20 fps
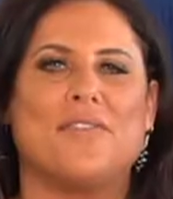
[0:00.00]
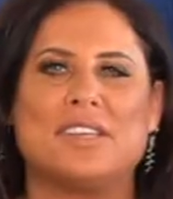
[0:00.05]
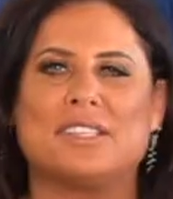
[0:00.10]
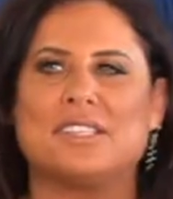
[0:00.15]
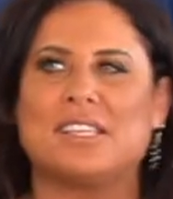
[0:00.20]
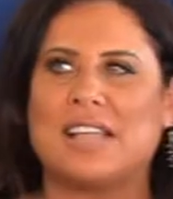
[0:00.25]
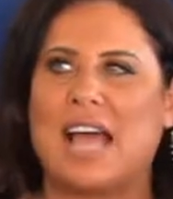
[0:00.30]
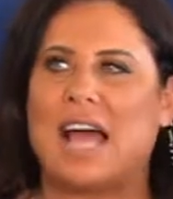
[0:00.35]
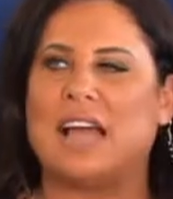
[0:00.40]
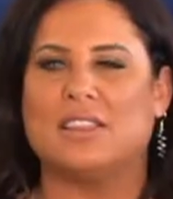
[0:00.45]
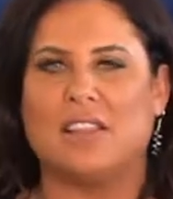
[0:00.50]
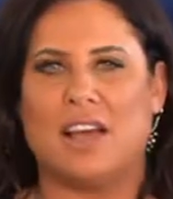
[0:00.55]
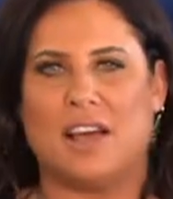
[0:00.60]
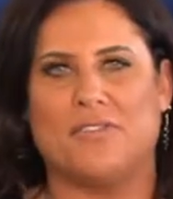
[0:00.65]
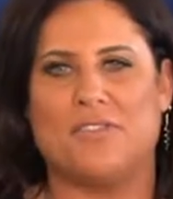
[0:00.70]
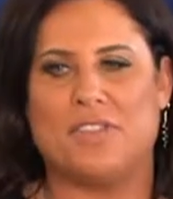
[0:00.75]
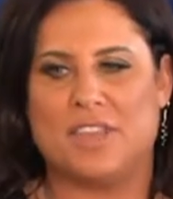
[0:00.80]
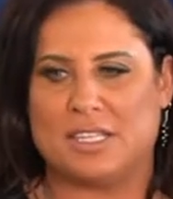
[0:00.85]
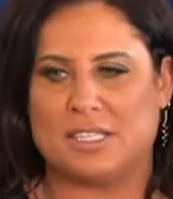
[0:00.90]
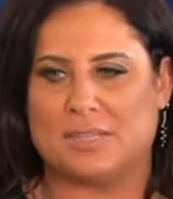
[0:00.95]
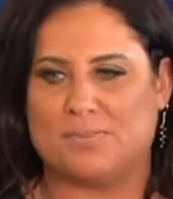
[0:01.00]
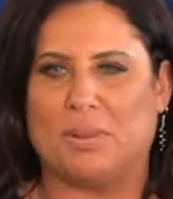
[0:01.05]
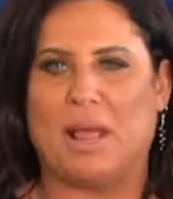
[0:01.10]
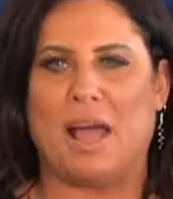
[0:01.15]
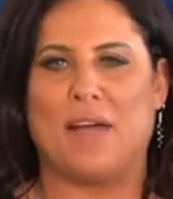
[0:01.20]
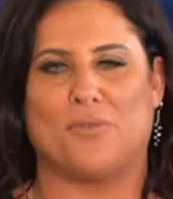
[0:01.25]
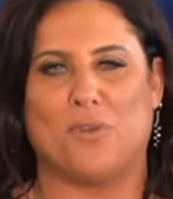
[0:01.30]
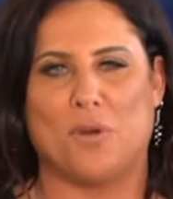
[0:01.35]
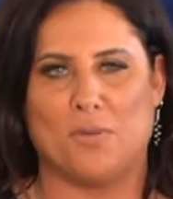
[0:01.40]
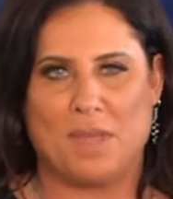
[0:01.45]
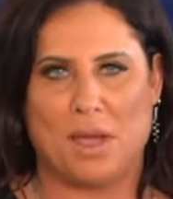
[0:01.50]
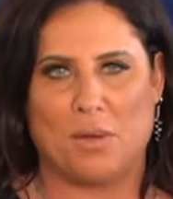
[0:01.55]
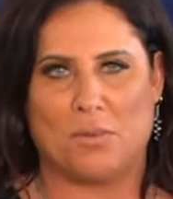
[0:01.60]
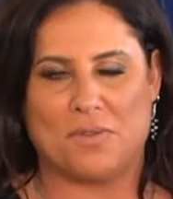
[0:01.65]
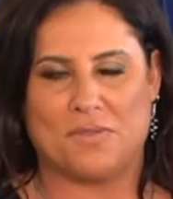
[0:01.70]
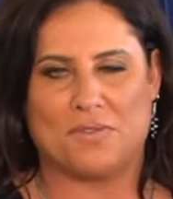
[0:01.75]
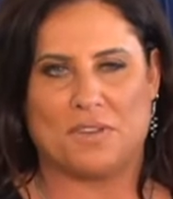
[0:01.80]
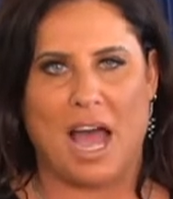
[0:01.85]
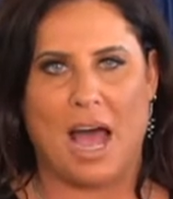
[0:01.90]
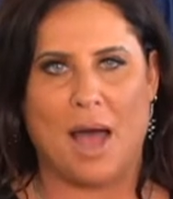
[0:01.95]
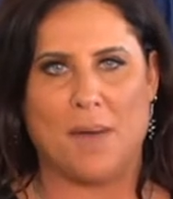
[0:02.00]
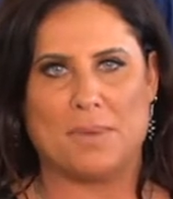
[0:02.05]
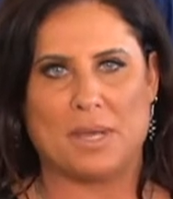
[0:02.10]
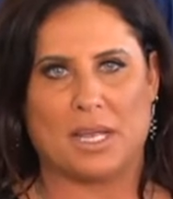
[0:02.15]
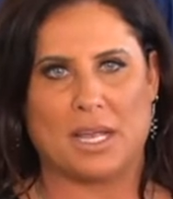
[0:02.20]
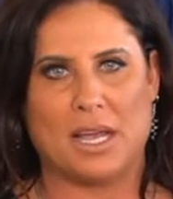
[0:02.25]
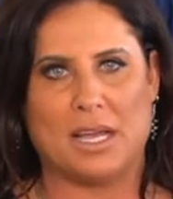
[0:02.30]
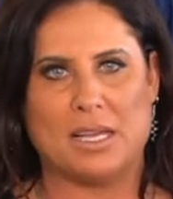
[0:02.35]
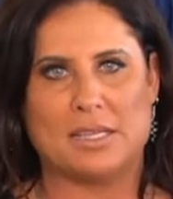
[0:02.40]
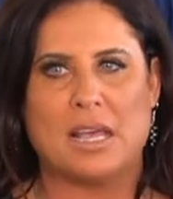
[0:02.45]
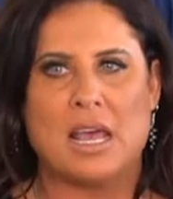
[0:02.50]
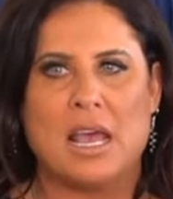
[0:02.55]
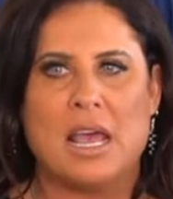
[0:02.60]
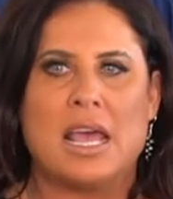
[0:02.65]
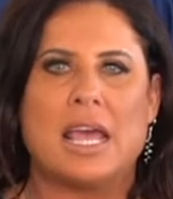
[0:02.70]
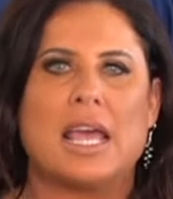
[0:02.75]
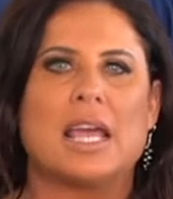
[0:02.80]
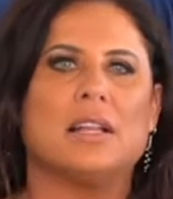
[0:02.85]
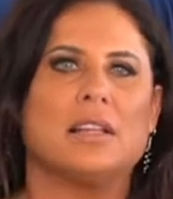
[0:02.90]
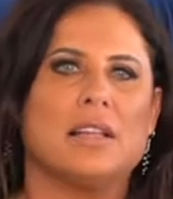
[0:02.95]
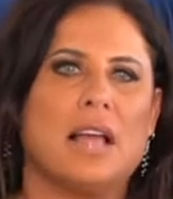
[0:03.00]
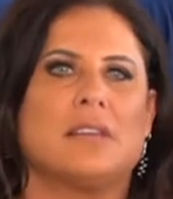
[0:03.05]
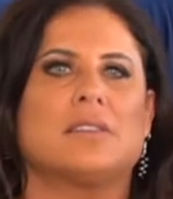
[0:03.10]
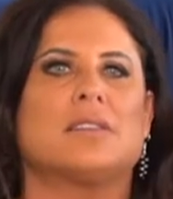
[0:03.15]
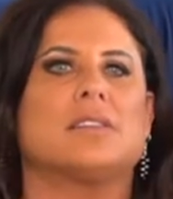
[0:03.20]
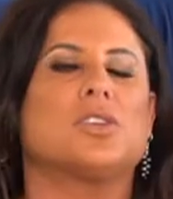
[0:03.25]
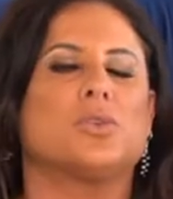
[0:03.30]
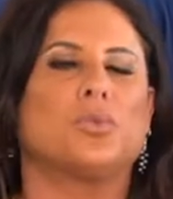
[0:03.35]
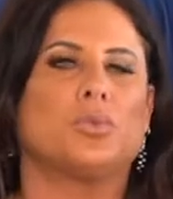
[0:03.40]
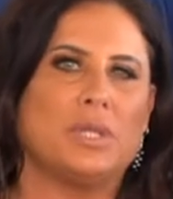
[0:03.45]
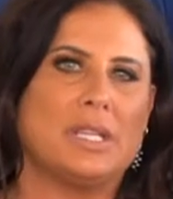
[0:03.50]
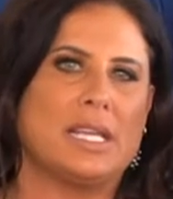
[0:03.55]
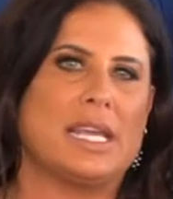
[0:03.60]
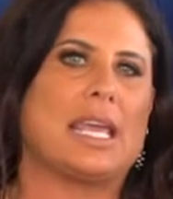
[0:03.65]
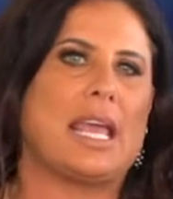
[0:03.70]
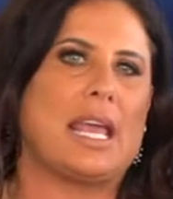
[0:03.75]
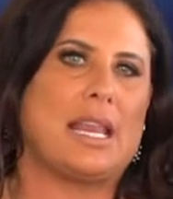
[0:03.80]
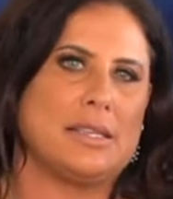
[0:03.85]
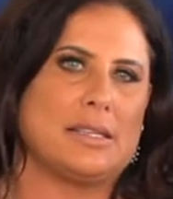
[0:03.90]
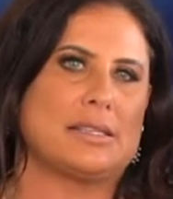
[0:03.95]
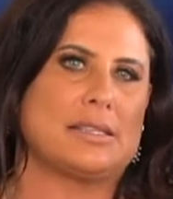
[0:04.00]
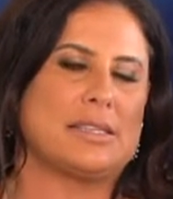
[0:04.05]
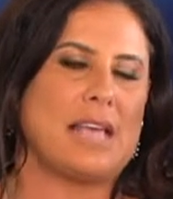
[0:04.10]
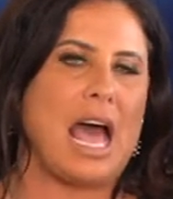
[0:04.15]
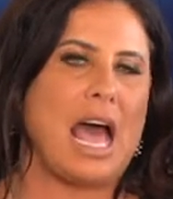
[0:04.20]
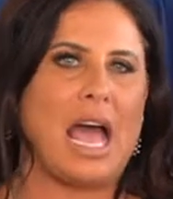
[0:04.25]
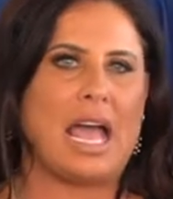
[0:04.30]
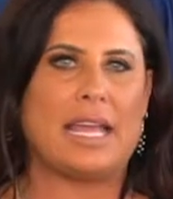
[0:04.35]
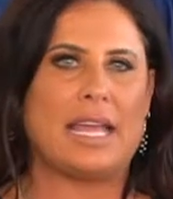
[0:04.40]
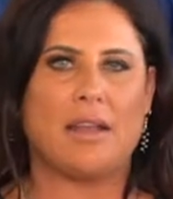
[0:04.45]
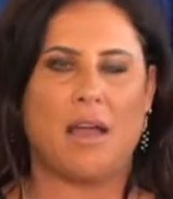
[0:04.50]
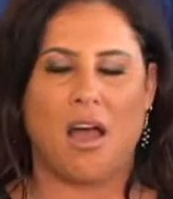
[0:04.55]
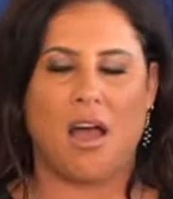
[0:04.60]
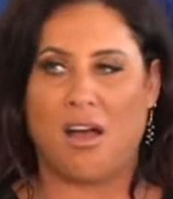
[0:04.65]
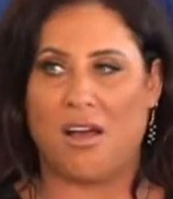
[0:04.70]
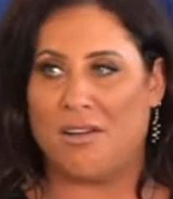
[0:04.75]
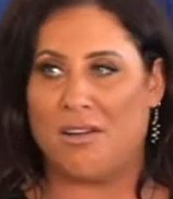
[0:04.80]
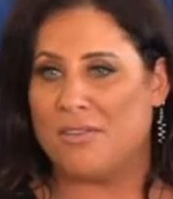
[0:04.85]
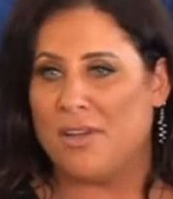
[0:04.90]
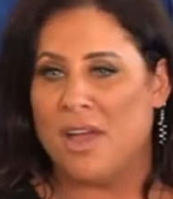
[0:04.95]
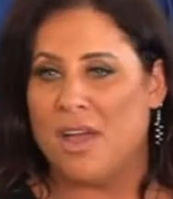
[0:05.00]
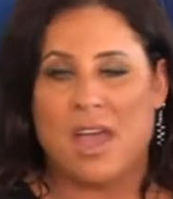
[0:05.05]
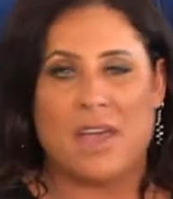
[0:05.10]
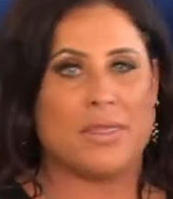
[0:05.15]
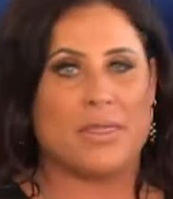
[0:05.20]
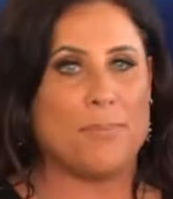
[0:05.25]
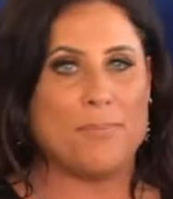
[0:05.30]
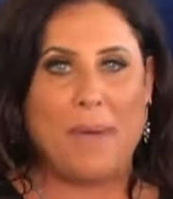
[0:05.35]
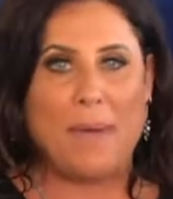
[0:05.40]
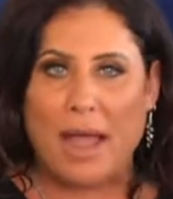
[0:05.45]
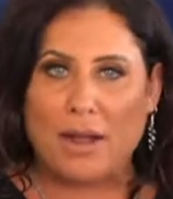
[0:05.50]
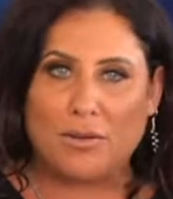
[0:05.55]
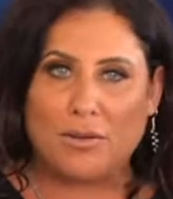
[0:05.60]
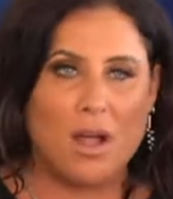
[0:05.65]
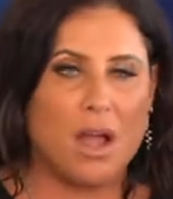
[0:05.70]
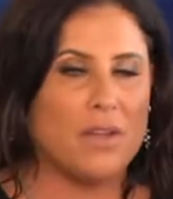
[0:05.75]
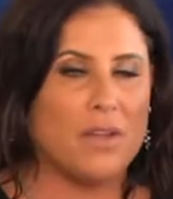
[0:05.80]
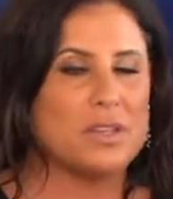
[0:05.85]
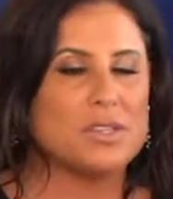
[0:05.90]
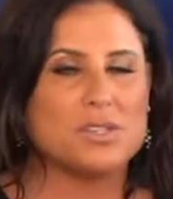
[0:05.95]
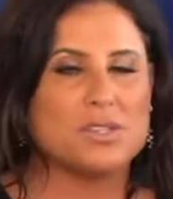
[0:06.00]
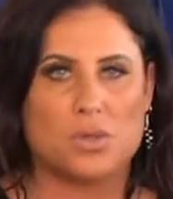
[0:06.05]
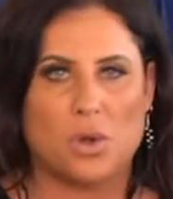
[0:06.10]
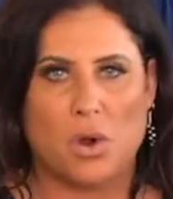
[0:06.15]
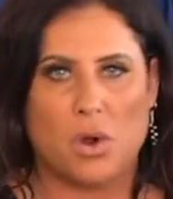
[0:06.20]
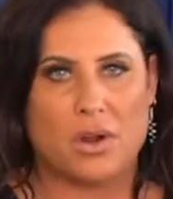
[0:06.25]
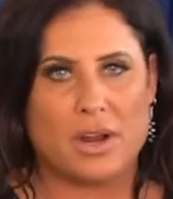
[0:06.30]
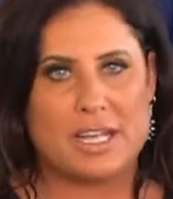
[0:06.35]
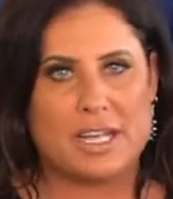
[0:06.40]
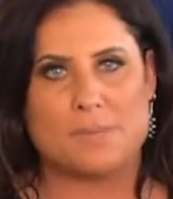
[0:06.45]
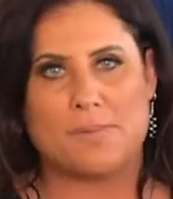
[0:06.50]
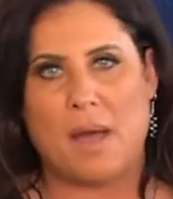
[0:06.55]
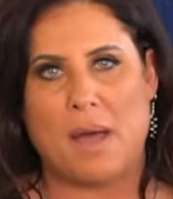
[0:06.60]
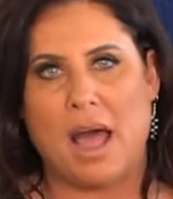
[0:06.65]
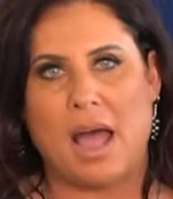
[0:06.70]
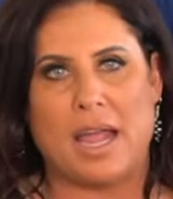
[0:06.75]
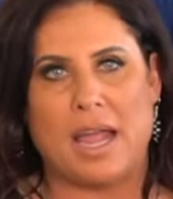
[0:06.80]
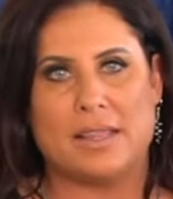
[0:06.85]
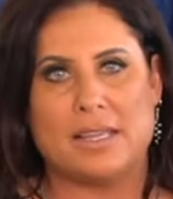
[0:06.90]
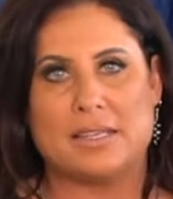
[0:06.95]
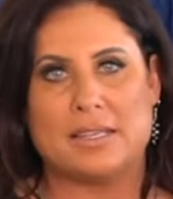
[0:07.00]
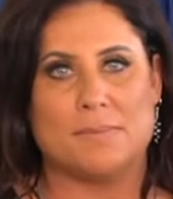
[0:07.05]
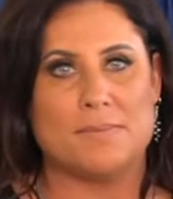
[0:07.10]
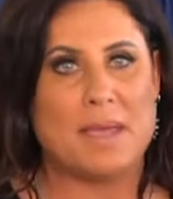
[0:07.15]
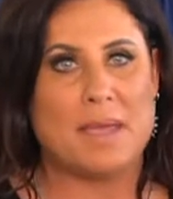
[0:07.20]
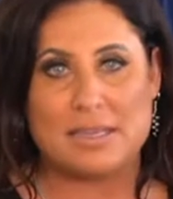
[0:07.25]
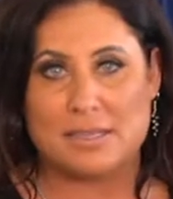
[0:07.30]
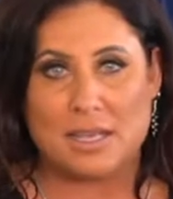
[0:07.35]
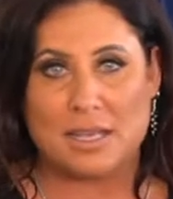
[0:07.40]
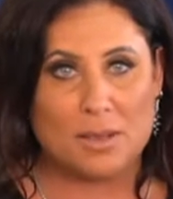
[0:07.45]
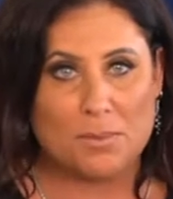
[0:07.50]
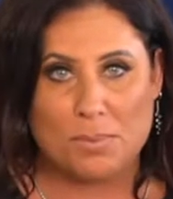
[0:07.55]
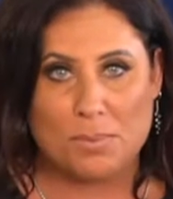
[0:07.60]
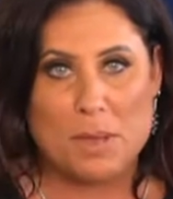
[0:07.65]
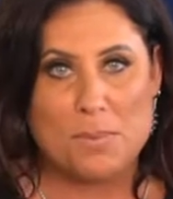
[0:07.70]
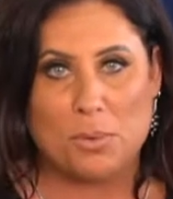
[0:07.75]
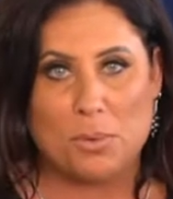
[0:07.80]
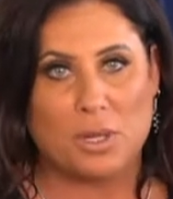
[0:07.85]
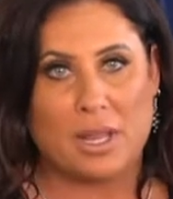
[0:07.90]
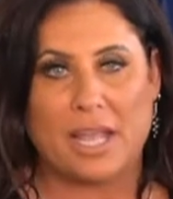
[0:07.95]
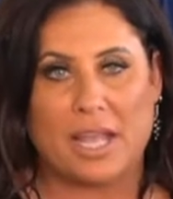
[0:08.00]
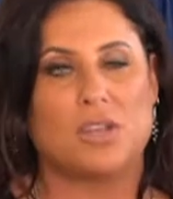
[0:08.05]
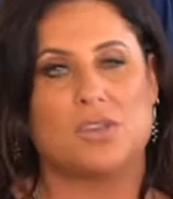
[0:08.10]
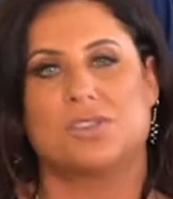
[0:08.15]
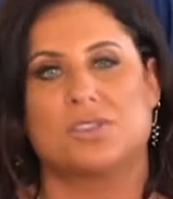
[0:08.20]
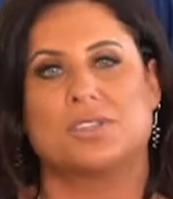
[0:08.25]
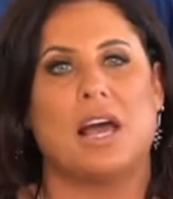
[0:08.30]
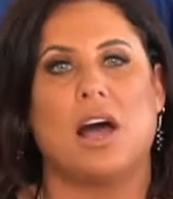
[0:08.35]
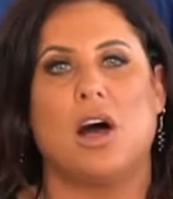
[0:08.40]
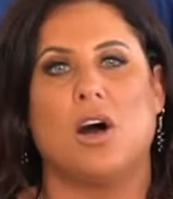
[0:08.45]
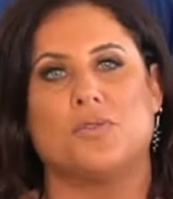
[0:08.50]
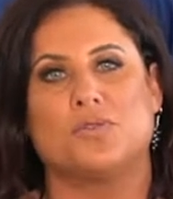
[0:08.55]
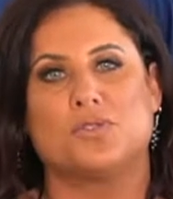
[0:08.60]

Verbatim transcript: this is I love this platform that we've got because it allows us to really get inside of the background, the stories behind these amazing people like yourself.